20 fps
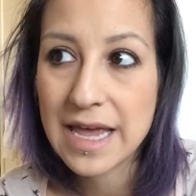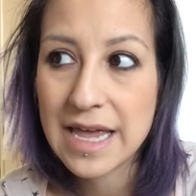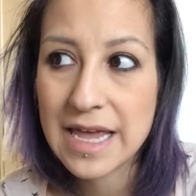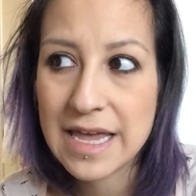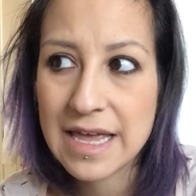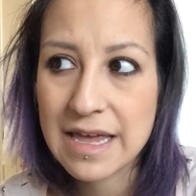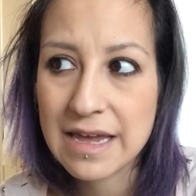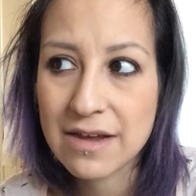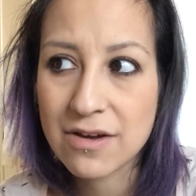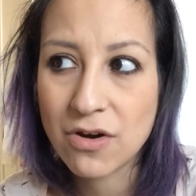
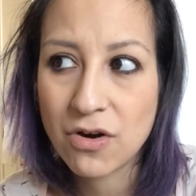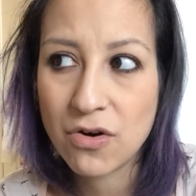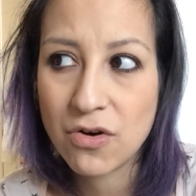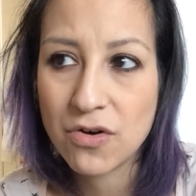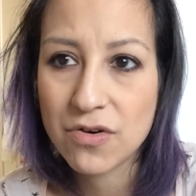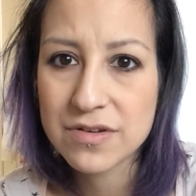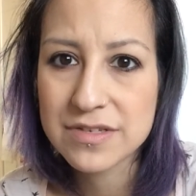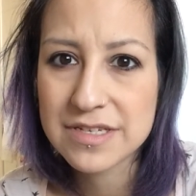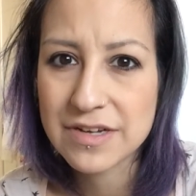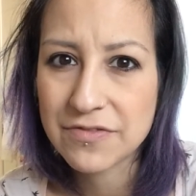It
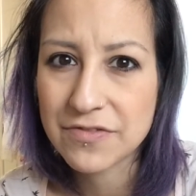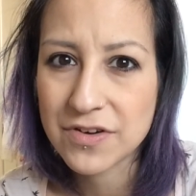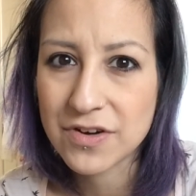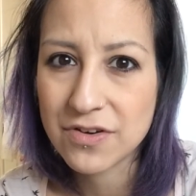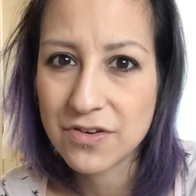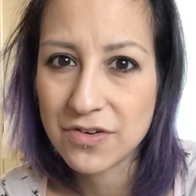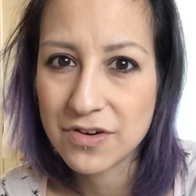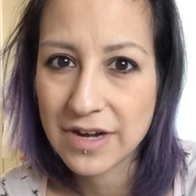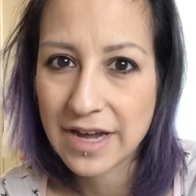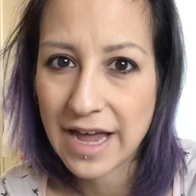got
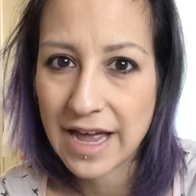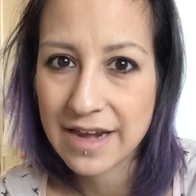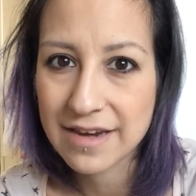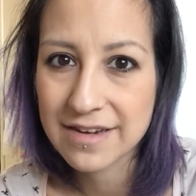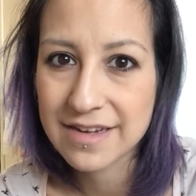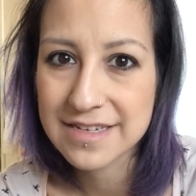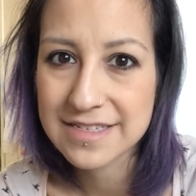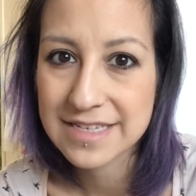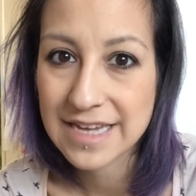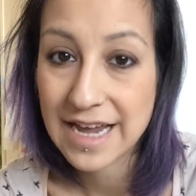difficult again
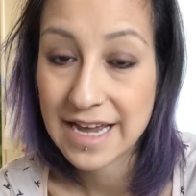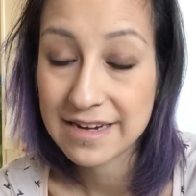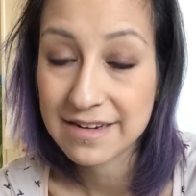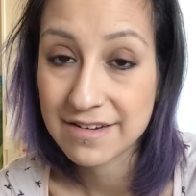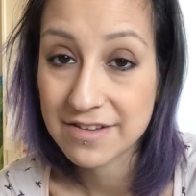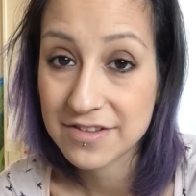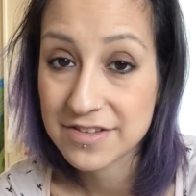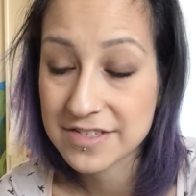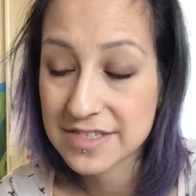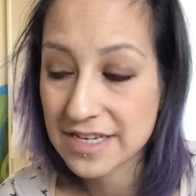because he had
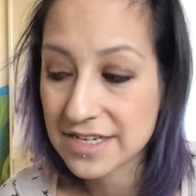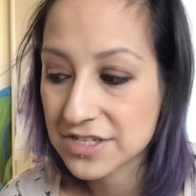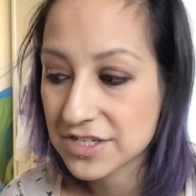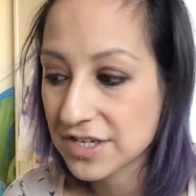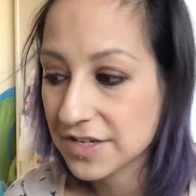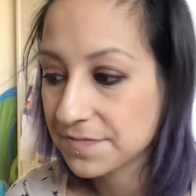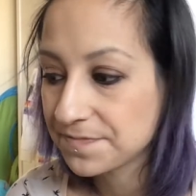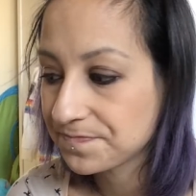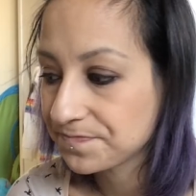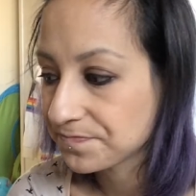another
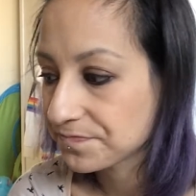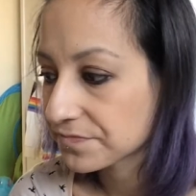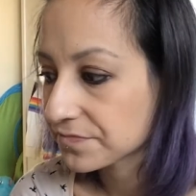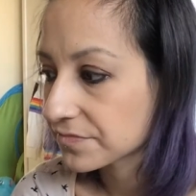session.